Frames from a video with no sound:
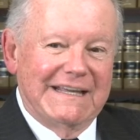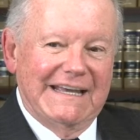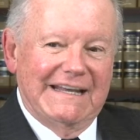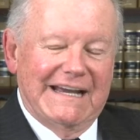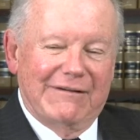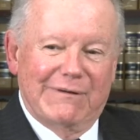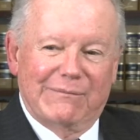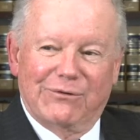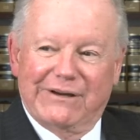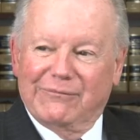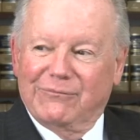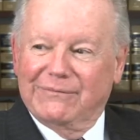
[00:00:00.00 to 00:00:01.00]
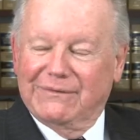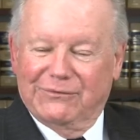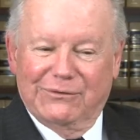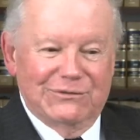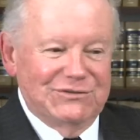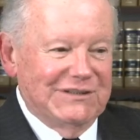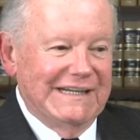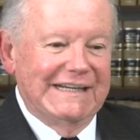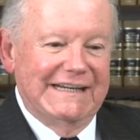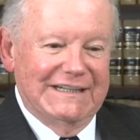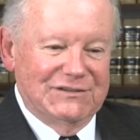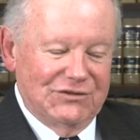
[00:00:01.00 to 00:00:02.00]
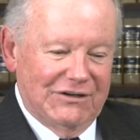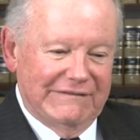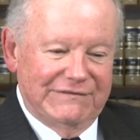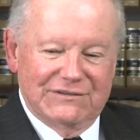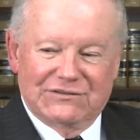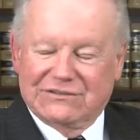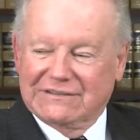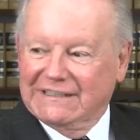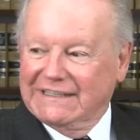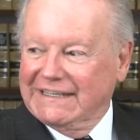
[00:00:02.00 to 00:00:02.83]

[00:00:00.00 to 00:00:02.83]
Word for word: Yeah. And I remember him. We were sitting in his office,